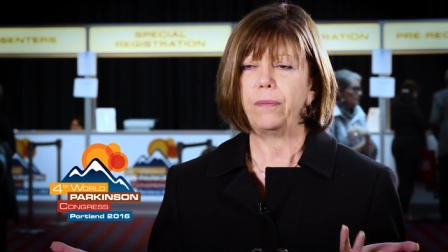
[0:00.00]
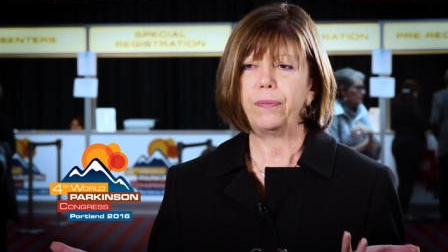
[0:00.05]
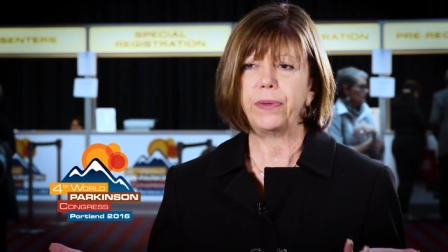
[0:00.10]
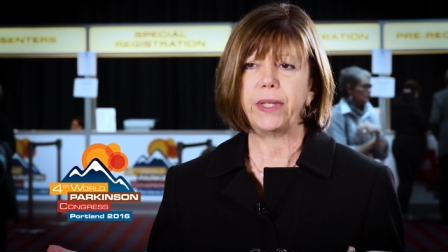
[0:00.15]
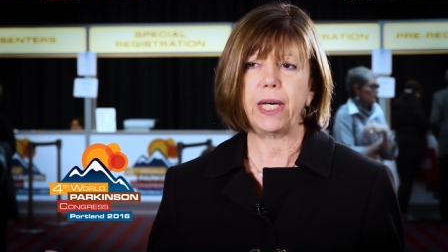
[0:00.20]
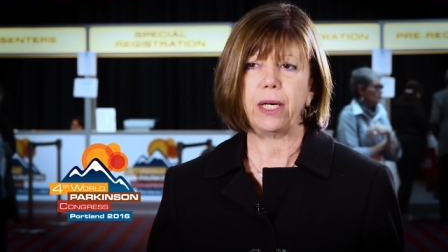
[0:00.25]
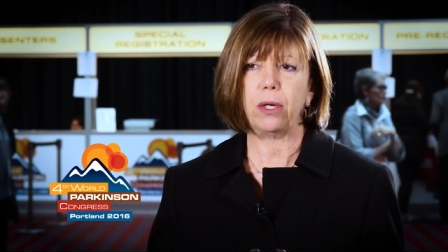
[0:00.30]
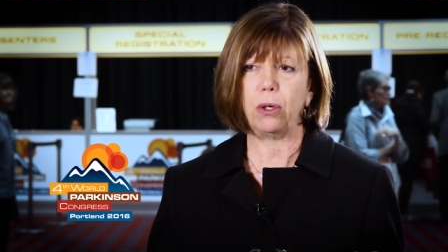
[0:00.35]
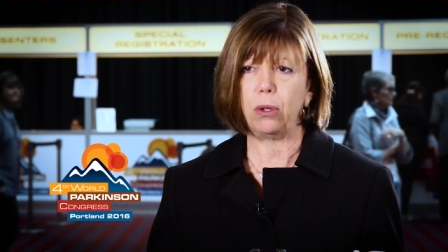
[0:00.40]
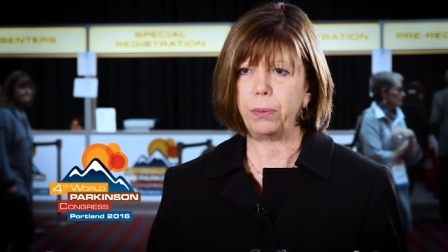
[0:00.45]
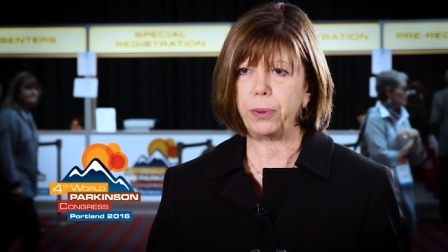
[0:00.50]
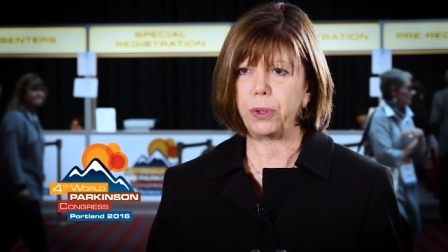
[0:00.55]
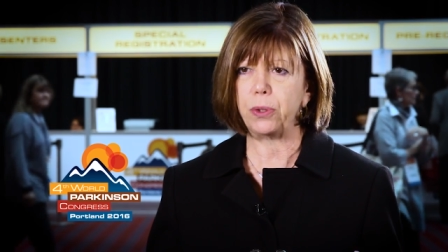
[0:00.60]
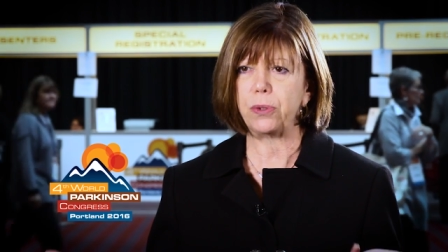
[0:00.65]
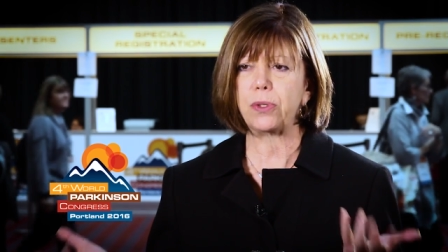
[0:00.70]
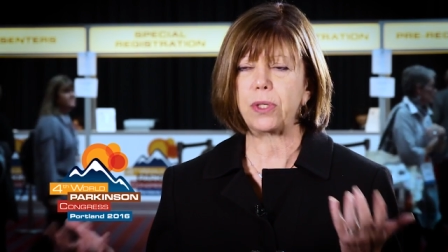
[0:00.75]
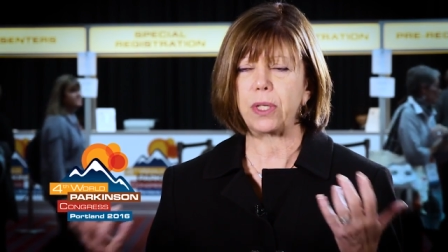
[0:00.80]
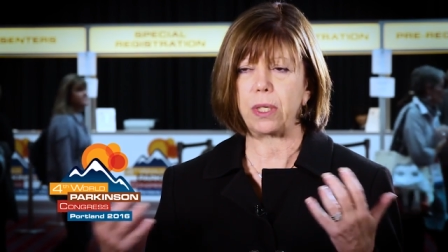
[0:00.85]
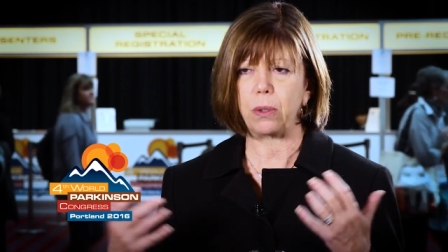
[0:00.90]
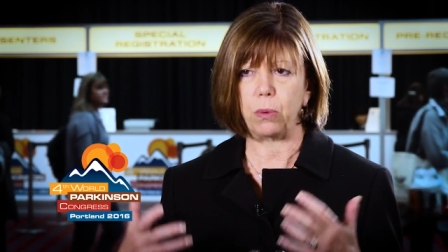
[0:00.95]
that
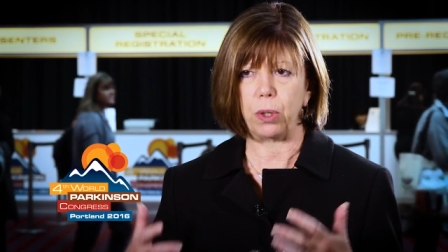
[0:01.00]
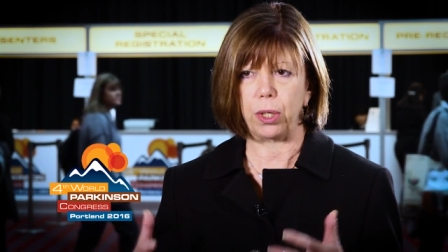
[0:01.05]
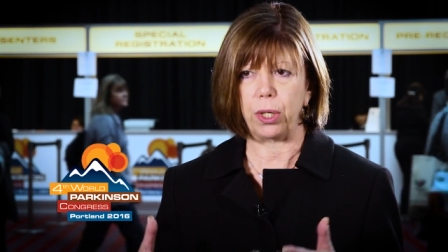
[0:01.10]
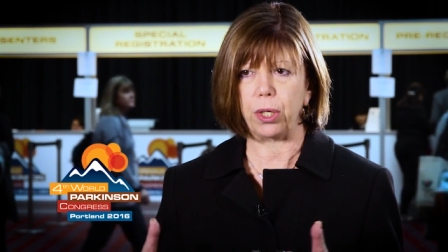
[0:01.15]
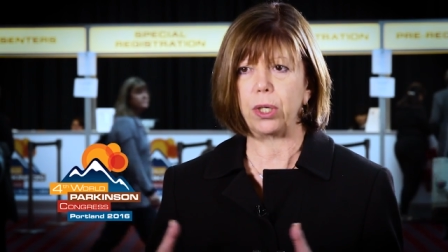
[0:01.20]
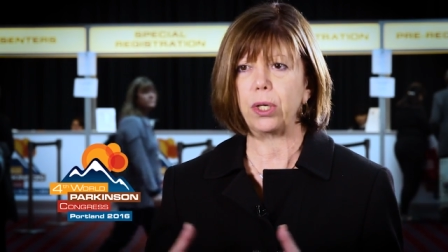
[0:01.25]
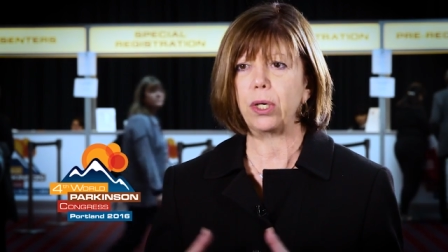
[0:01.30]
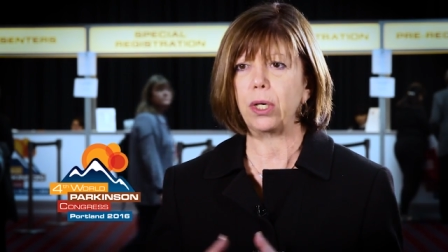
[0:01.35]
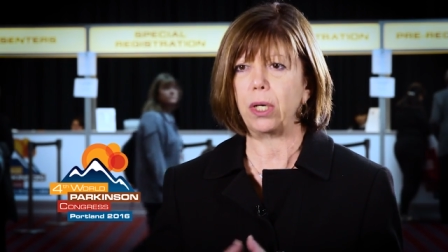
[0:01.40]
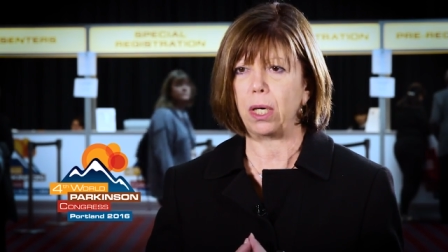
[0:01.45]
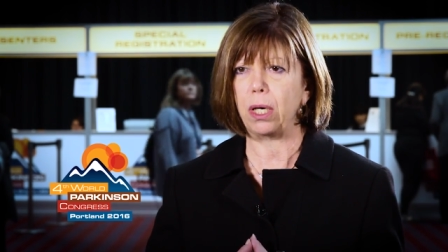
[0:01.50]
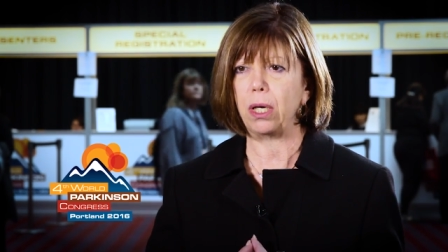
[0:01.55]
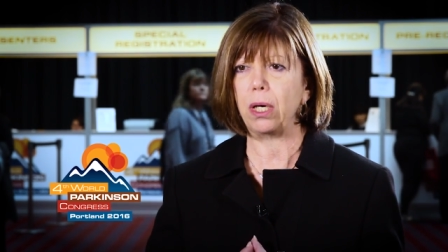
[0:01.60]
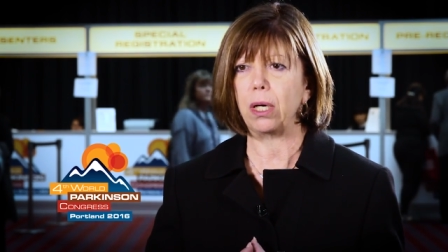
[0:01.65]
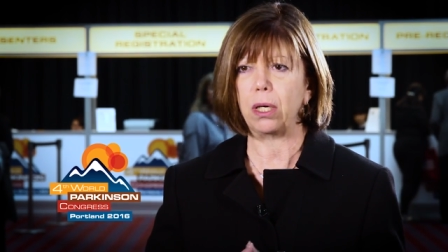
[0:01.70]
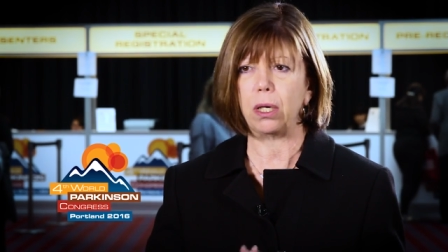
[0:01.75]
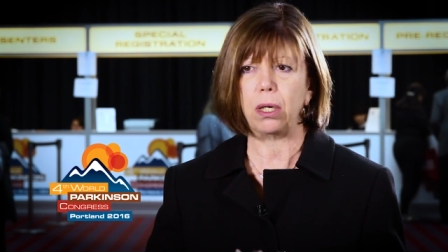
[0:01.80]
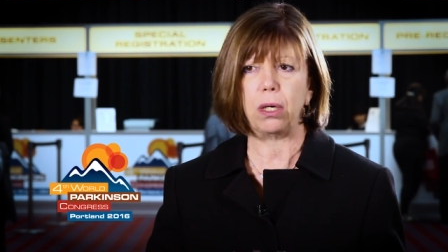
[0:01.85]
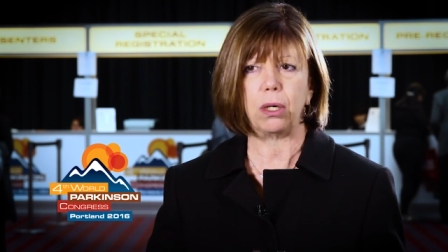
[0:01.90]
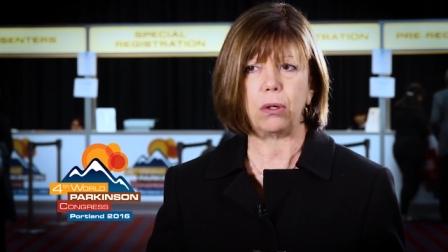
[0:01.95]
obviously were
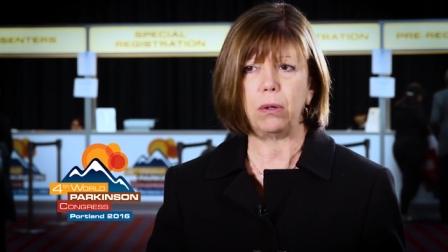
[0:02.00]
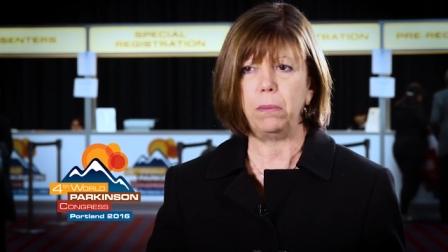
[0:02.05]
uh,